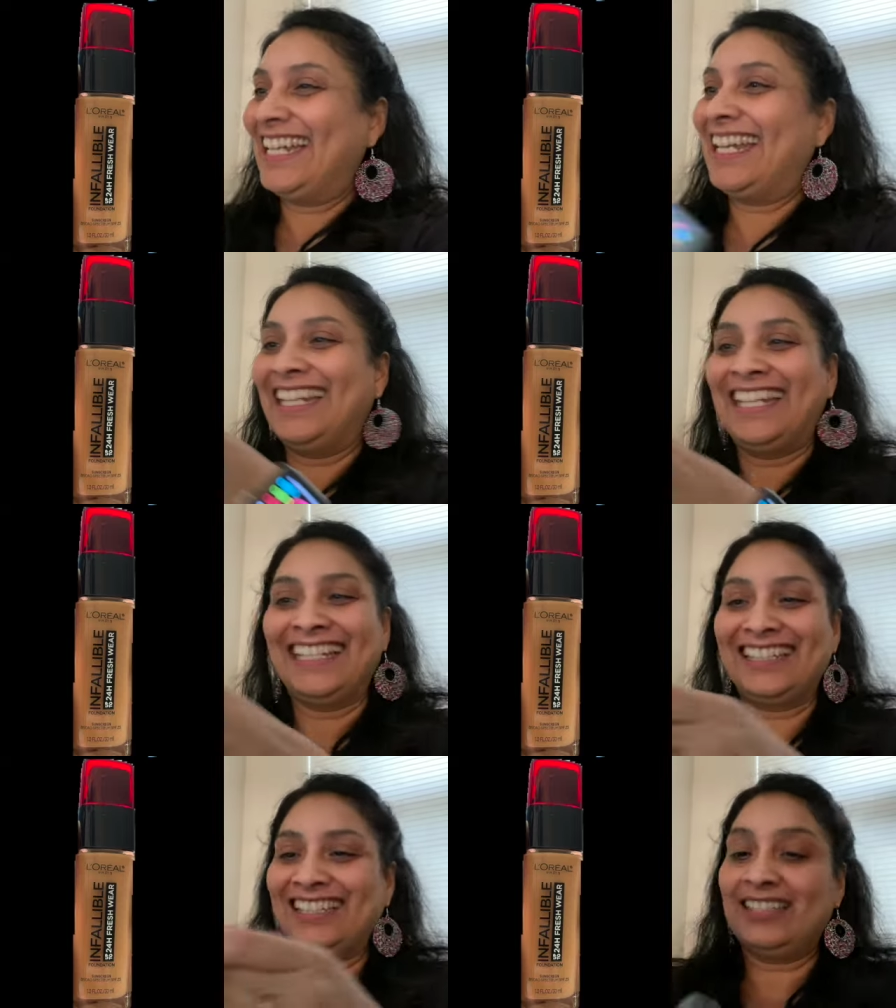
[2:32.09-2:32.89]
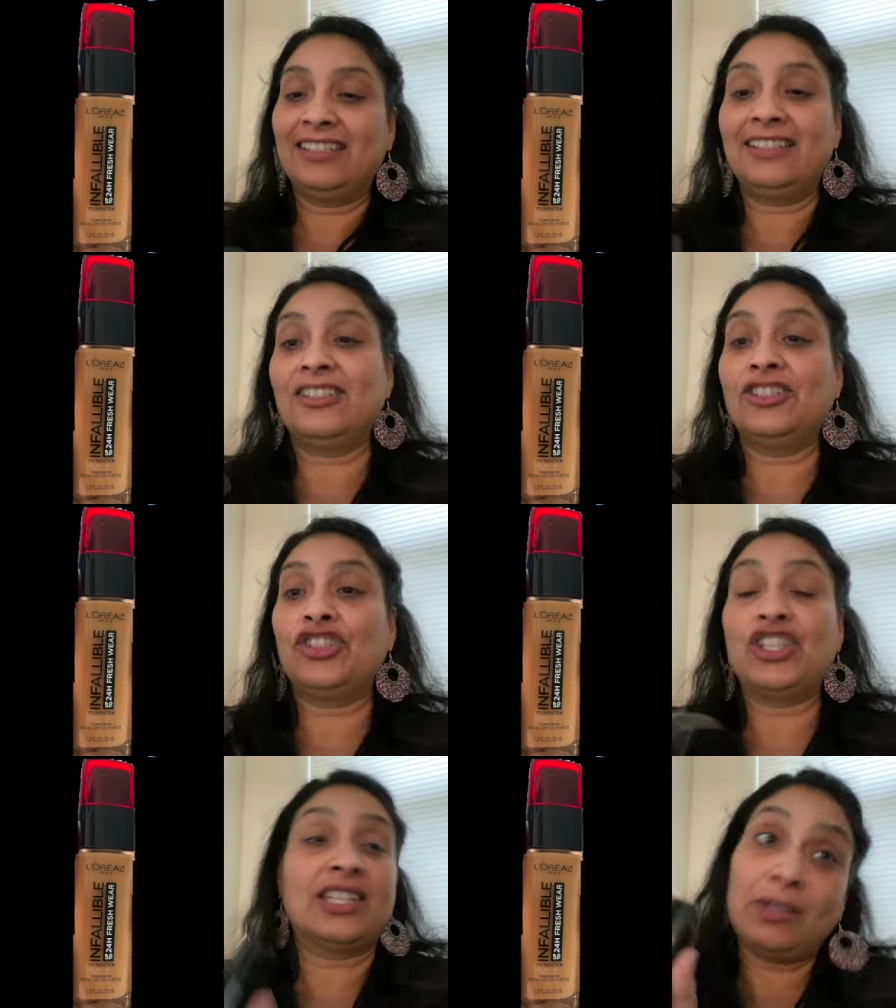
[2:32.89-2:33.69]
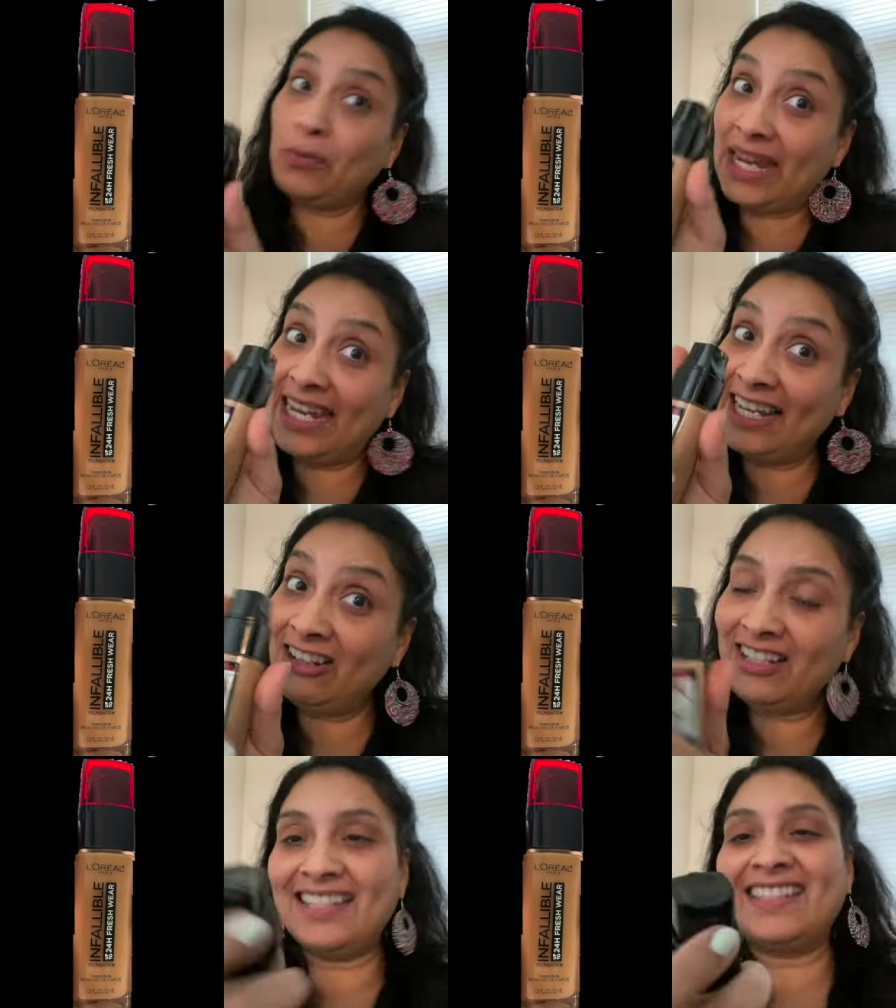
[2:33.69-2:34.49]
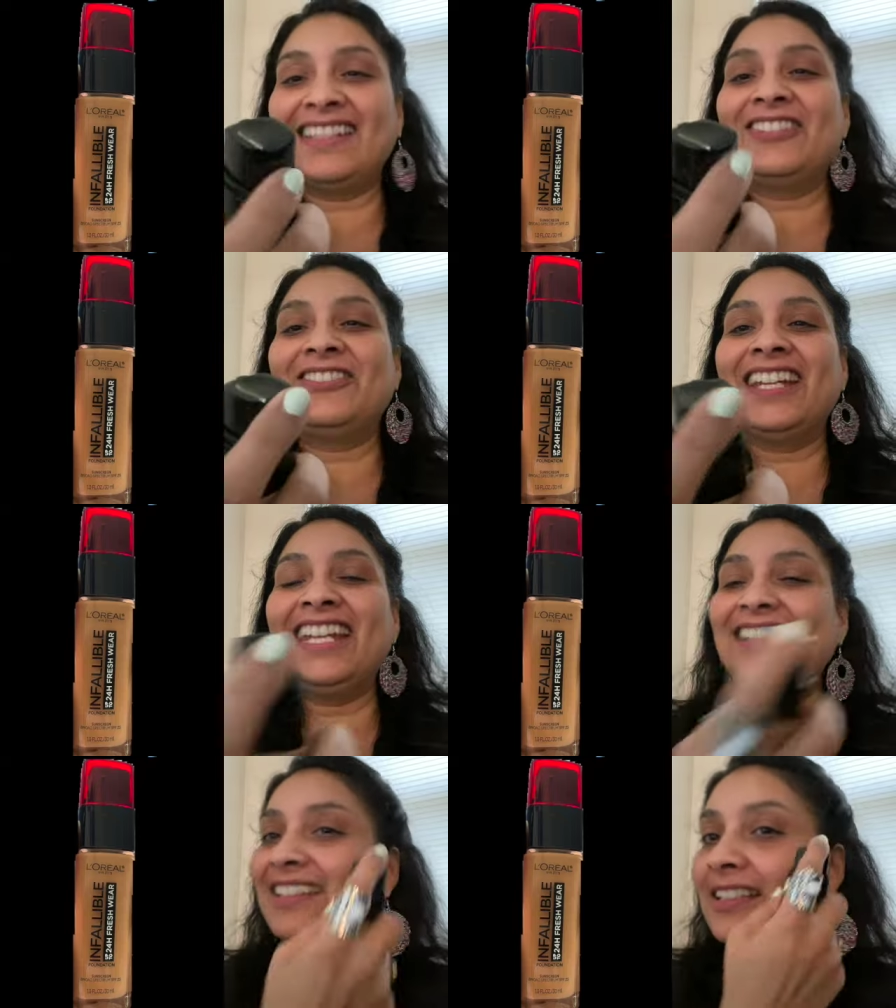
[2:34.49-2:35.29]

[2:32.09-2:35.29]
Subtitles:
and it's just the way it looks, right?